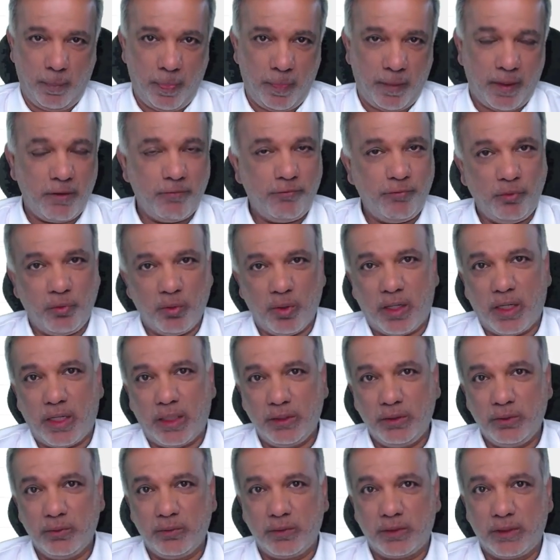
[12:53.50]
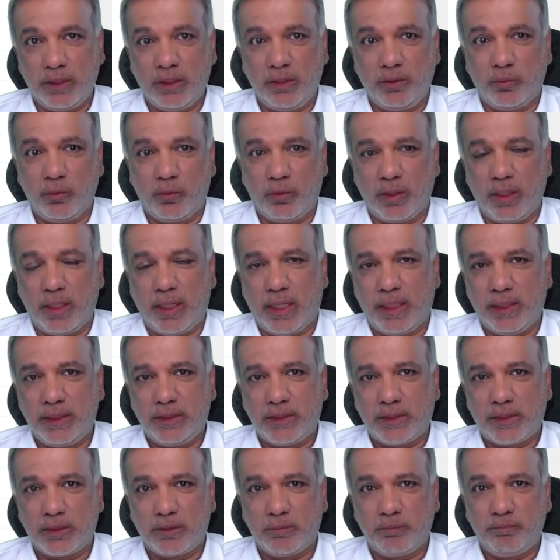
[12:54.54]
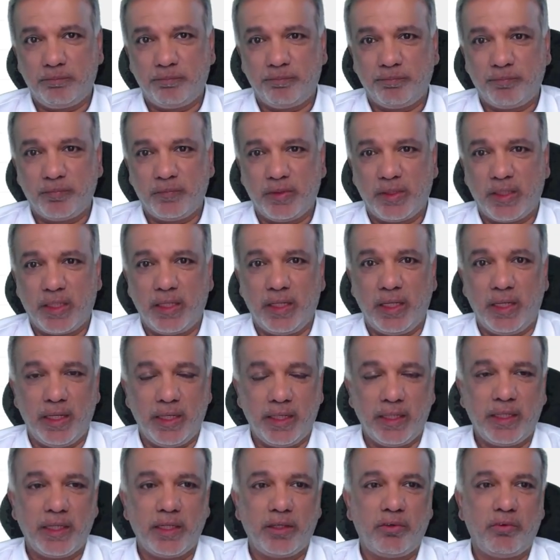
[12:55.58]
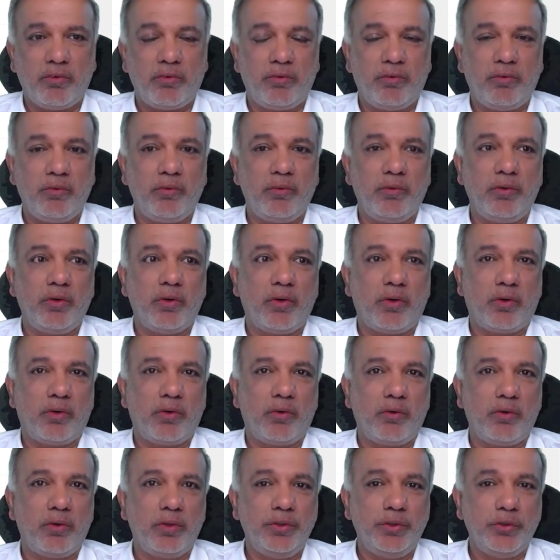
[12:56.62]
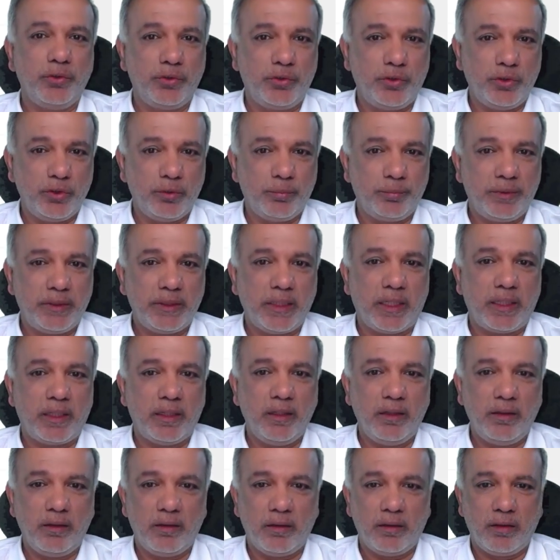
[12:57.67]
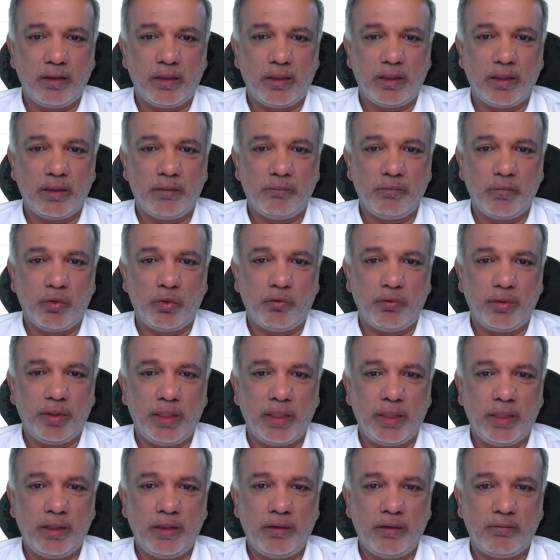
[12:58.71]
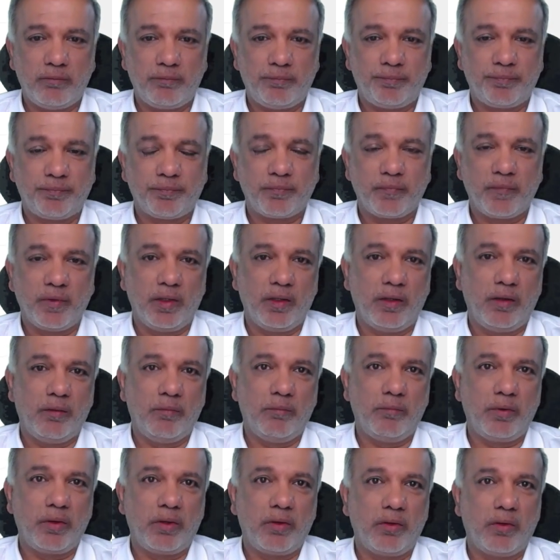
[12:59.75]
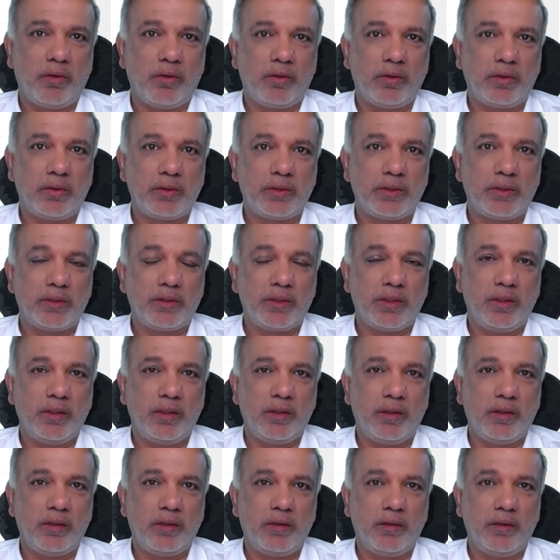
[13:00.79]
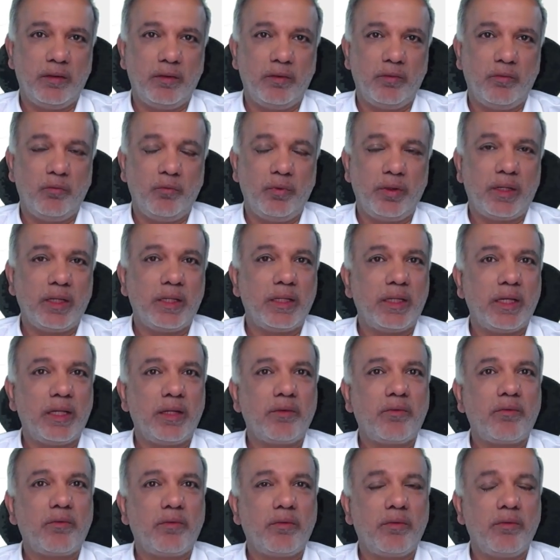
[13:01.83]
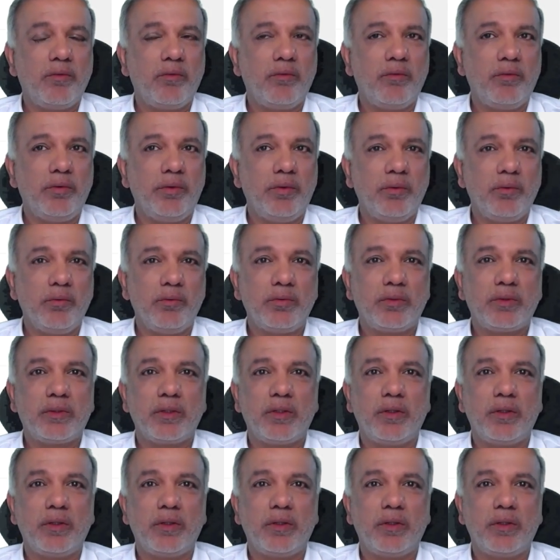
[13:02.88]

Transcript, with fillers: If you are using Google Ads, then link it to your YouTube channel um, over here, because we can then use